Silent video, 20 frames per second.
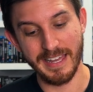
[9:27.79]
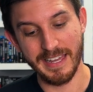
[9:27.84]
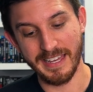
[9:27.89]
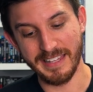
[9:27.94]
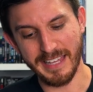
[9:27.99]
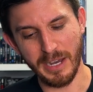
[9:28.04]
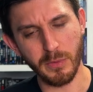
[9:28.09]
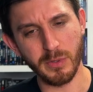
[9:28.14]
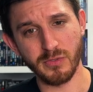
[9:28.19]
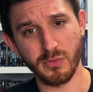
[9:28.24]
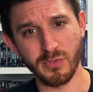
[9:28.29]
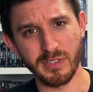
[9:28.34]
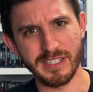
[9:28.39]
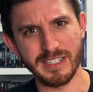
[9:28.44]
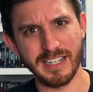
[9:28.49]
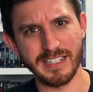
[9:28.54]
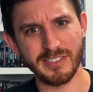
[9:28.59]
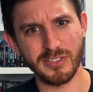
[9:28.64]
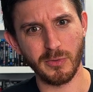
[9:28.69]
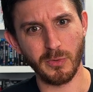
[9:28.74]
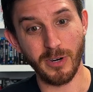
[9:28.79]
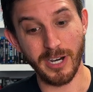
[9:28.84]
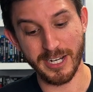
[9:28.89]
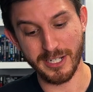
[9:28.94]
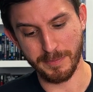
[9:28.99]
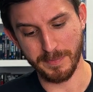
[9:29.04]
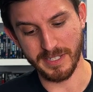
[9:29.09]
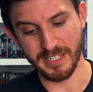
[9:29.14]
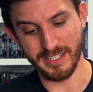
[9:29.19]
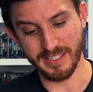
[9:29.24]
And that was really nice to
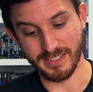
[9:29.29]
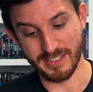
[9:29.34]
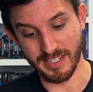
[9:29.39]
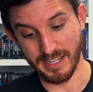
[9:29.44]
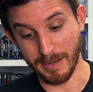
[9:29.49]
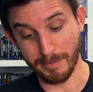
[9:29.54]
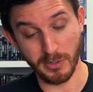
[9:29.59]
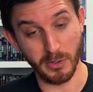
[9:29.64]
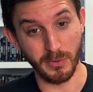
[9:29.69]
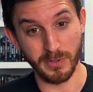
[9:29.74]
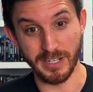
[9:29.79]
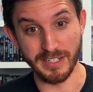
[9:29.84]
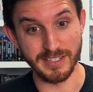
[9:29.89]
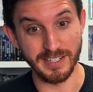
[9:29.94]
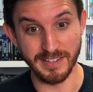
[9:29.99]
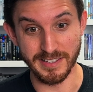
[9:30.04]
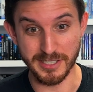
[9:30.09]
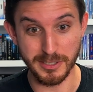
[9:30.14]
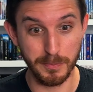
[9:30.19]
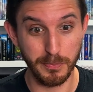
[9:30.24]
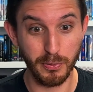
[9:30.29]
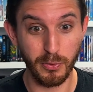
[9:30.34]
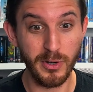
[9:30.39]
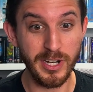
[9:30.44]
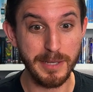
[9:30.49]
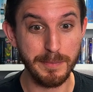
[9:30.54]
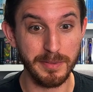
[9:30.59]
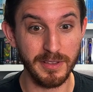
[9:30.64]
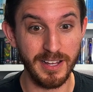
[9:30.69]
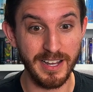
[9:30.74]
watch because I'm going into this
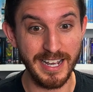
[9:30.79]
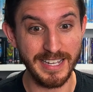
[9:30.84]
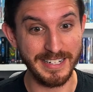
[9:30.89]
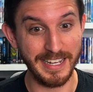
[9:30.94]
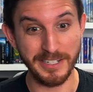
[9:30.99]
pretty blind.